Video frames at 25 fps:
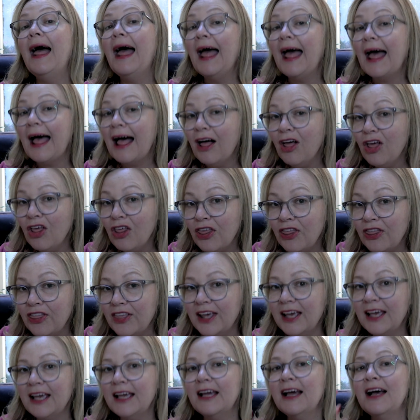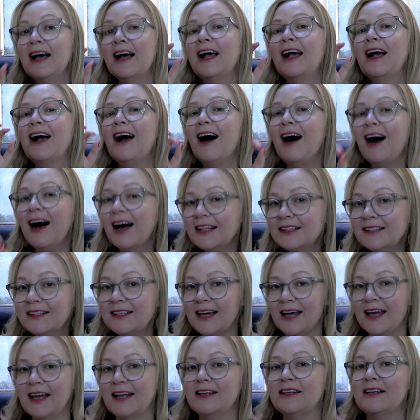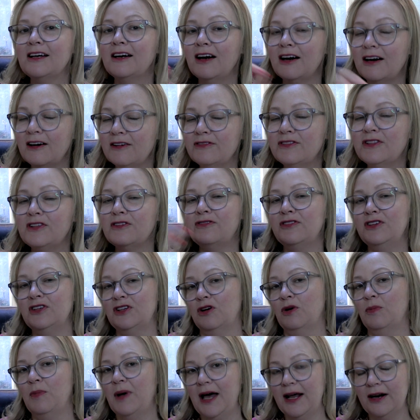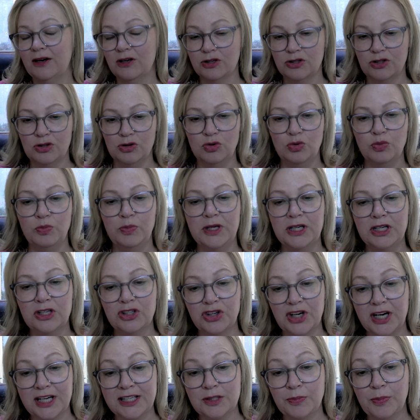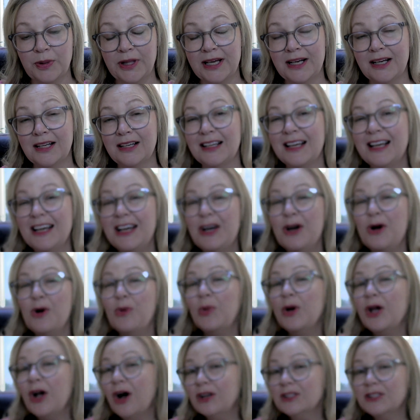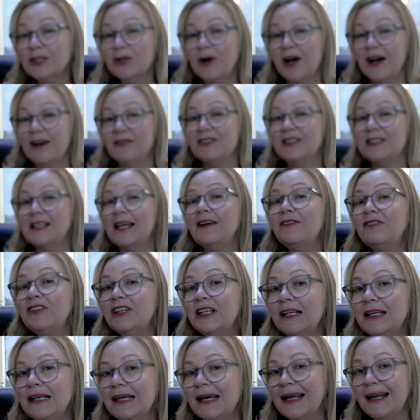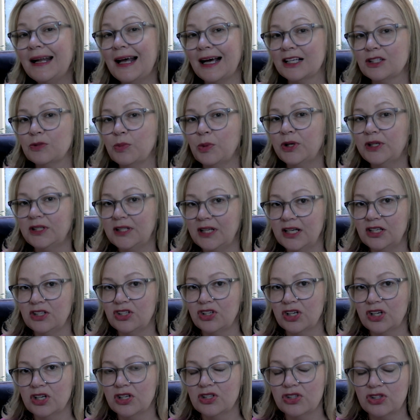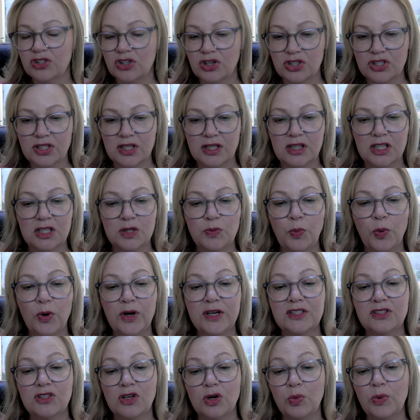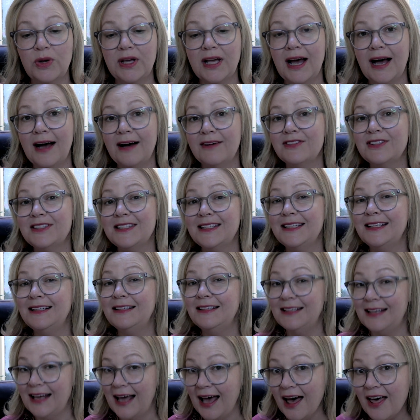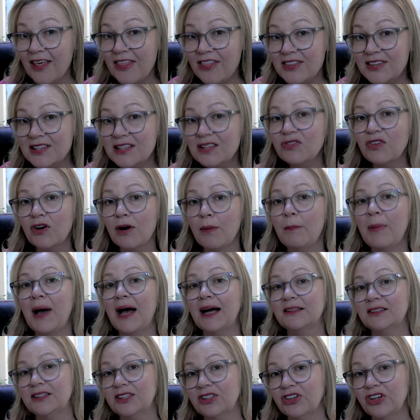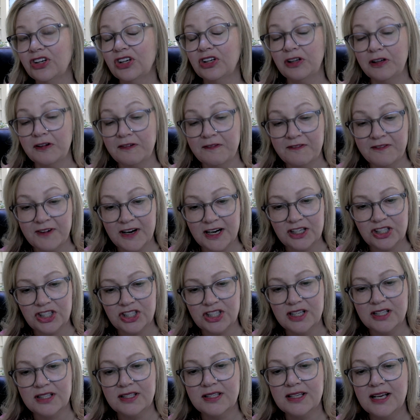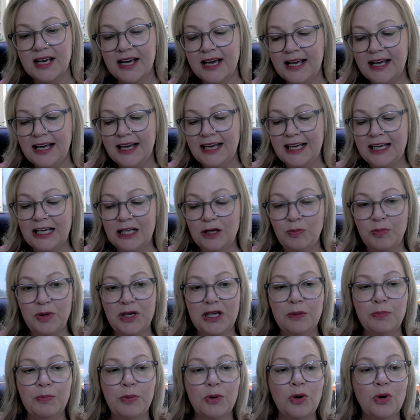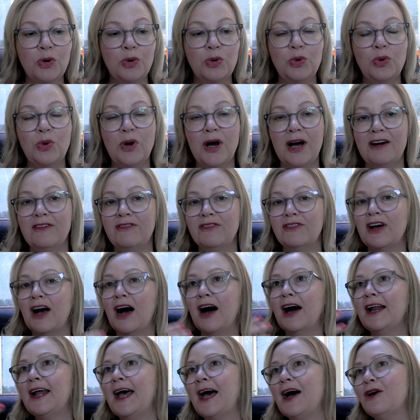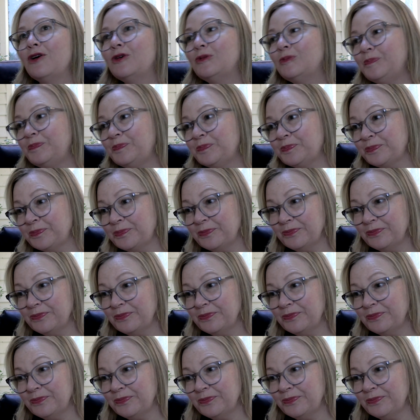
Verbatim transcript: healthy content of the fecal matter to be transplanted. We also have safety and exploitation concerns at this point. So we have seen deaths from bacterial infections in people who have gone out